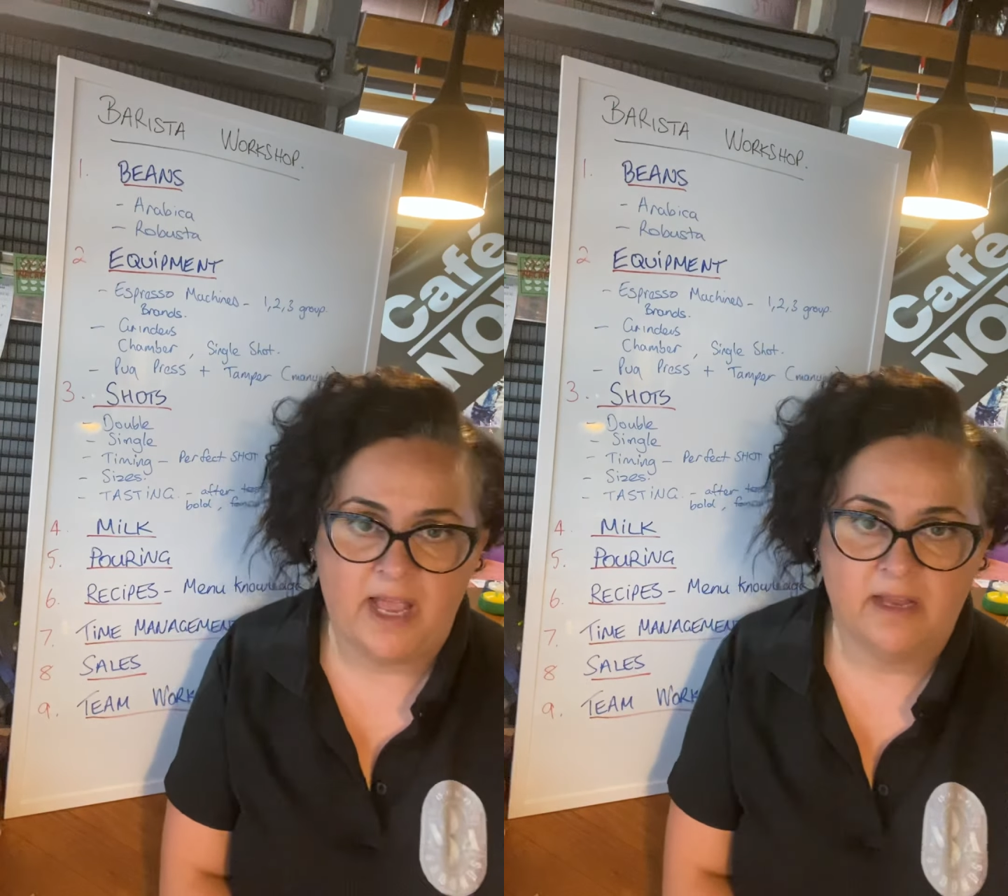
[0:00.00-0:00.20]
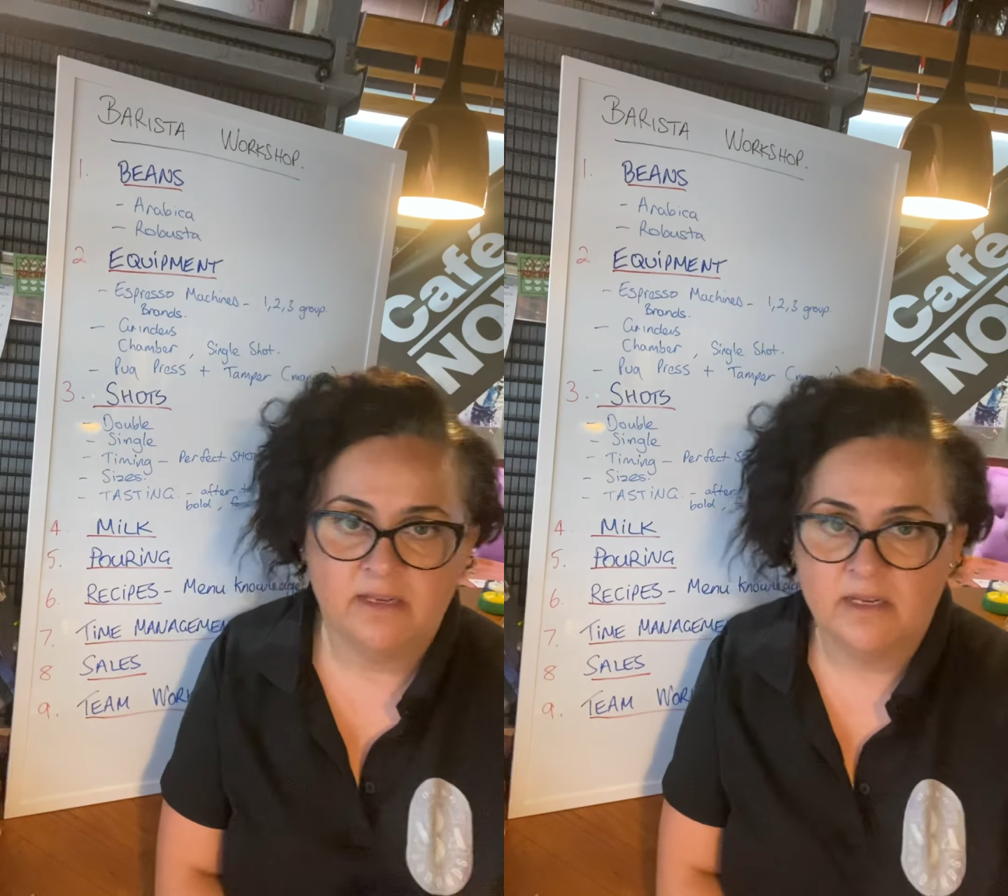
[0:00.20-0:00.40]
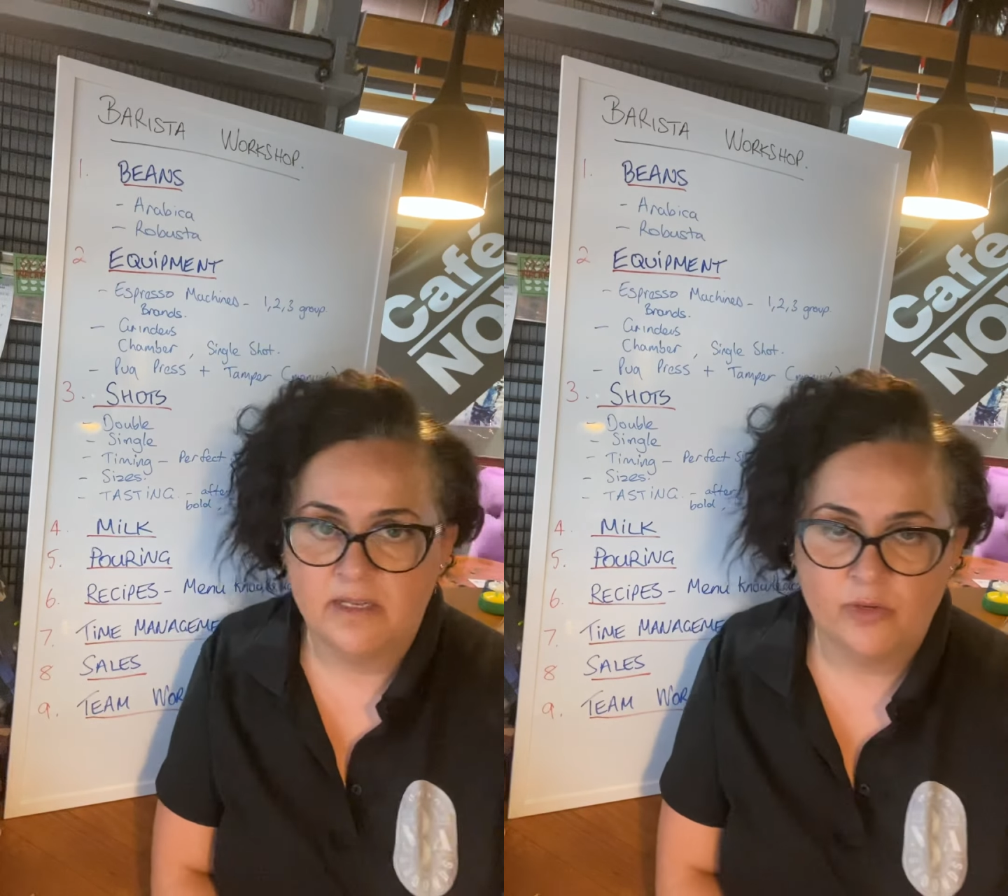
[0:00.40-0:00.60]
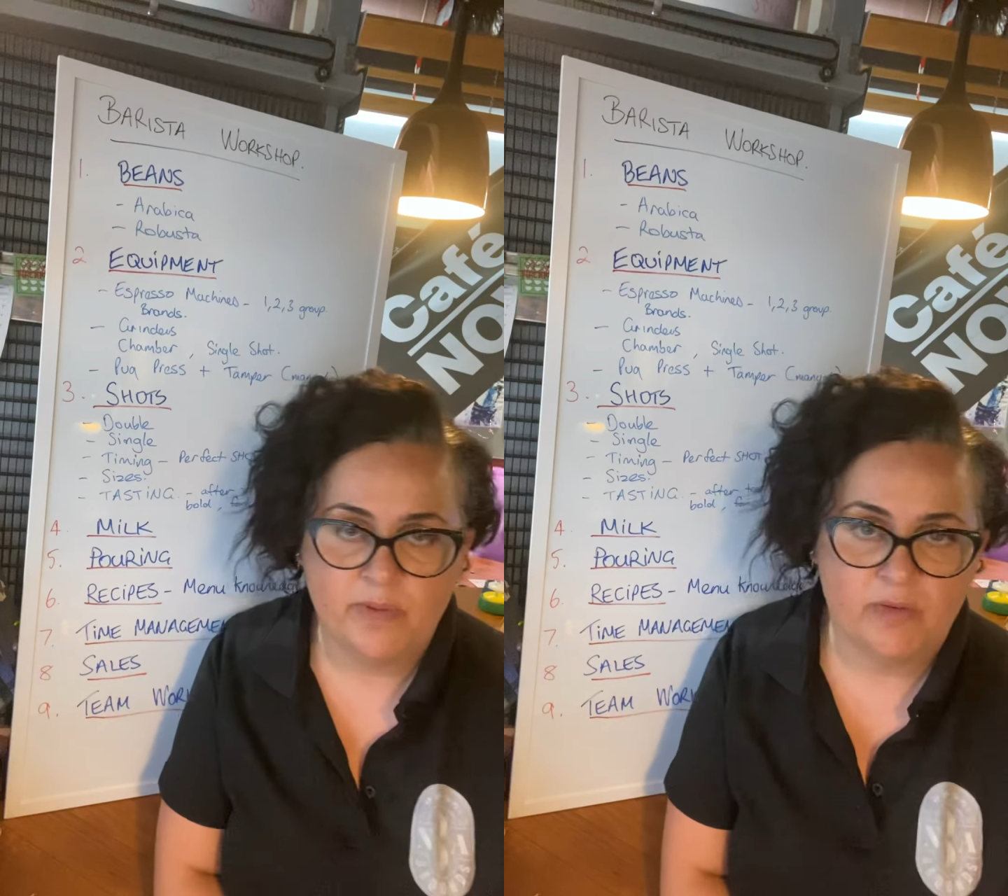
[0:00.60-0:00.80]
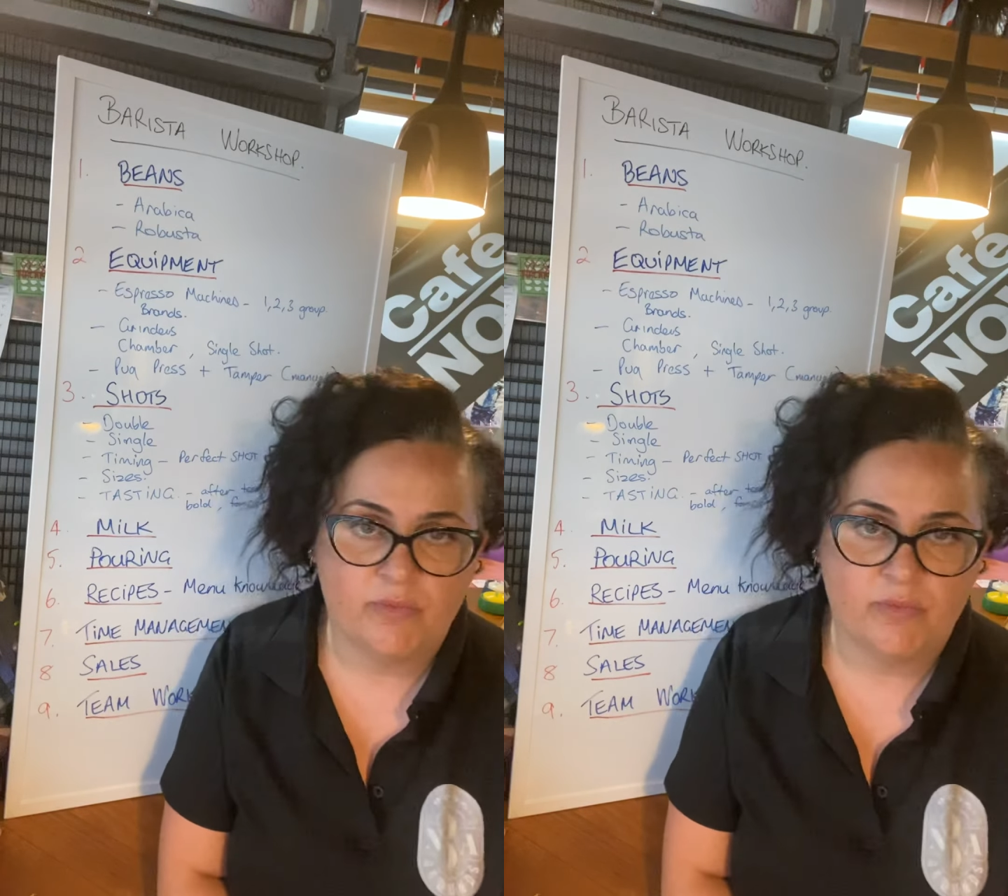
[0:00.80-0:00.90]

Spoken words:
adding a little bit,